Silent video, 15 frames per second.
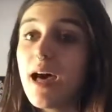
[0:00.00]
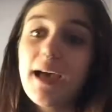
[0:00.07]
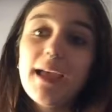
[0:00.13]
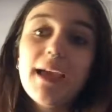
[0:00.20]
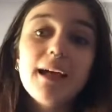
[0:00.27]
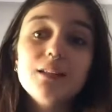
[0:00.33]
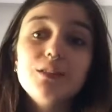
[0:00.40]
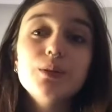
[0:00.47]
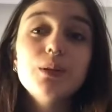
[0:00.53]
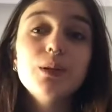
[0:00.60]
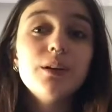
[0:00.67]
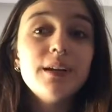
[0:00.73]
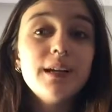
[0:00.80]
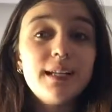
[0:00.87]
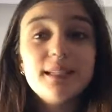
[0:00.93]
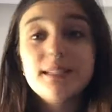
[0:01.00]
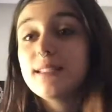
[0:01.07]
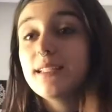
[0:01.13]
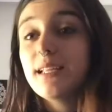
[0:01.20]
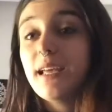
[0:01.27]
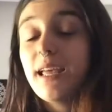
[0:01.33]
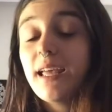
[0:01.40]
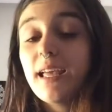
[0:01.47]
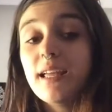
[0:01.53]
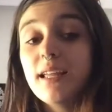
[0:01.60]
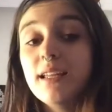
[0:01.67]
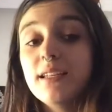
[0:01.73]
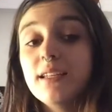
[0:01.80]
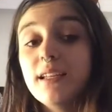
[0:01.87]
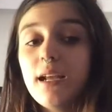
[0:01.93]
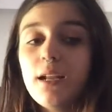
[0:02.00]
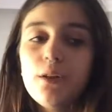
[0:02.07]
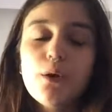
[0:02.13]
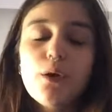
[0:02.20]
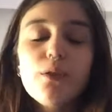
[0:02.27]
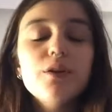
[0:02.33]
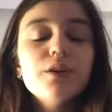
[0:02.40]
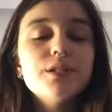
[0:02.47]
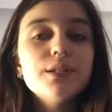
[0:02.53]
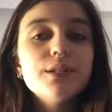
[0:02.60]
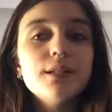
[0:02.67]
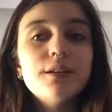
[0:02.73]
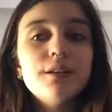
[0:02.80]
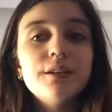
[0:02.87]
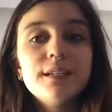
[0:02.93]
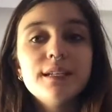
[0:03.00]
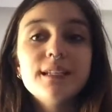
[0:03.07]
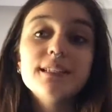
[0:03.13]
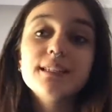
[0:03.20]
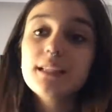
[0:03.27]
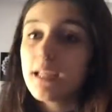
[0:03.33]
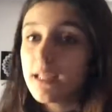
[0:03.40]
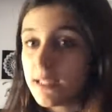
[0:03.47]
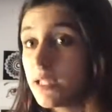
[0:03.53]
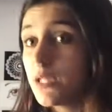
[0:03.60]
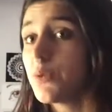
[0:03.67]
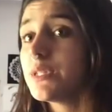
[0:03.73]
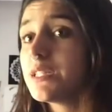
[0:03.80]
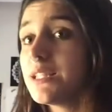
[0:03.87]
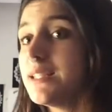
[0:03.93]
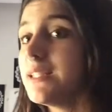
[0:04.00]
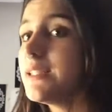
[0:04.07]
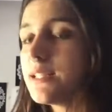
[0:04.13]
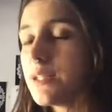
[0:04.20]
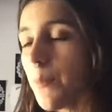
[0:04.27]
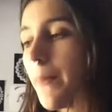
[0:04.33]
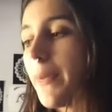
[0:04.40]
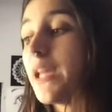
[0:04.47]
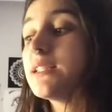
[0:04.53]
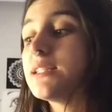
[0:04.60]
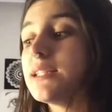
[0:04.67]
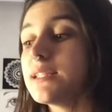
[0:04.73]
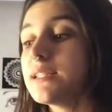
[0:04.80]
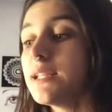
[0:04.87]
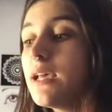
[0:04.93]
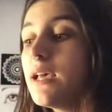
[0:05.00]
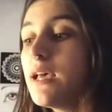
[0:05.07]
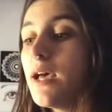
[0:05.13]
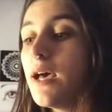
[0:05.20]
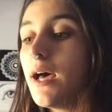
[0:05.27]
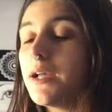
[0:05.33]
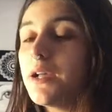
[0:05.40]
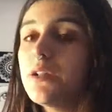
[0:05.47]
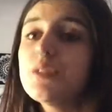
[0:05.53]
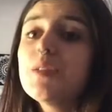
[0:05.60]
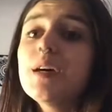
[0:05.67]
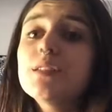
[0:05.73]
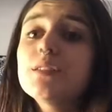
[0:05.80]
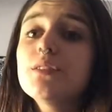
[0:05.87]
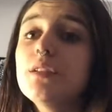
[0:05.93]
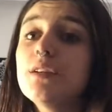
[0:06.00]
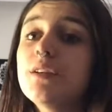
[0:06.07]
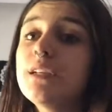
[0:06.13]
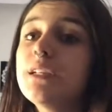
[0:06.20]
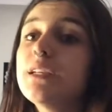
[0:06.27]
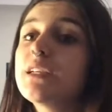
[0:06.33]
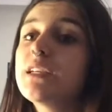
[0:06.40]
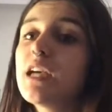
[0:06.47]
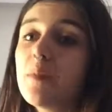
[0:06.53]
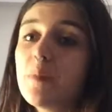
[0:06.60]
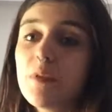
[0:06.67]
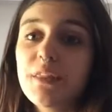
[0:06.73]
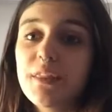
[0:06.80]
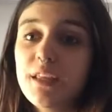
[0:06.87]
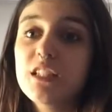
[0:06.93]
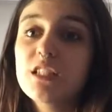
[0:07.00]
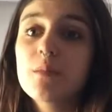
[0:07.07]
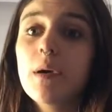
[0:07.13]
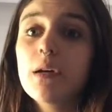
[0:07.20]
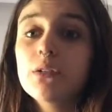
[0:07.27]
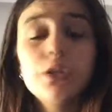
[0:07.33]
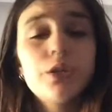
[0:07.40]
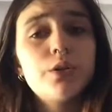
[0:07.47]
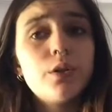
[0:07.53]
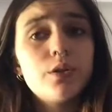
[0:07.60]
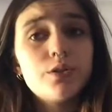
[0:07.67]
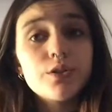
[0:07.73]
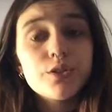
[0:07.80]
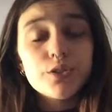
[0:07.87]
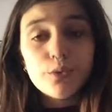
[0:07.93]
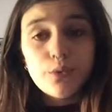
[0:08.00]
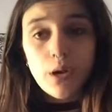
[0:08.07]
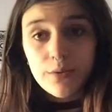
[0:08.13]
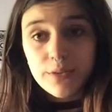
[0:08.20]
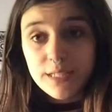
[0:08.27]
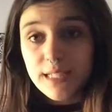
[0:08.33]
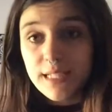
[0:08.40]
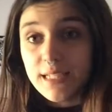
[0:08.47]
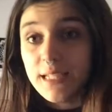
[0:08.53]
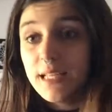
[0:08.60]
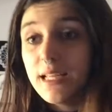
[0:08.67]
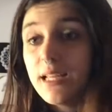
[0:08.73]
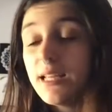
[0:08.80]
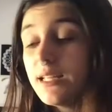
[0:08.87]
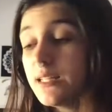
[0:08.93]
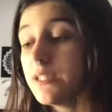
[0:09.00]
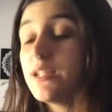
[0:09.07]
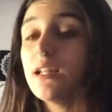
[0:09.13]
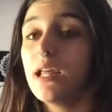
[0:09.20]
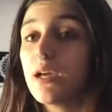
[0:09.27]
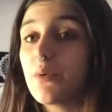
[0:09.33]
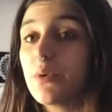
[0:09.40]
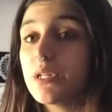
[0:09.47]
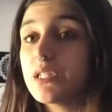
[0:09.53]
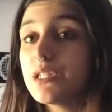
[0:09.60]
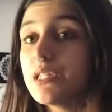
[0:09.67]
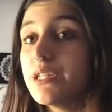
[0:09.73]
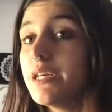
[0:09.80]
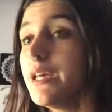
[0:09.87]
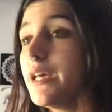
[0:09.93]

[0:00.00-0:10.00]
I had to learn it, and in order to learn this adequacy, this semantics, I also had to learn a couple things about the culture surrounding the language.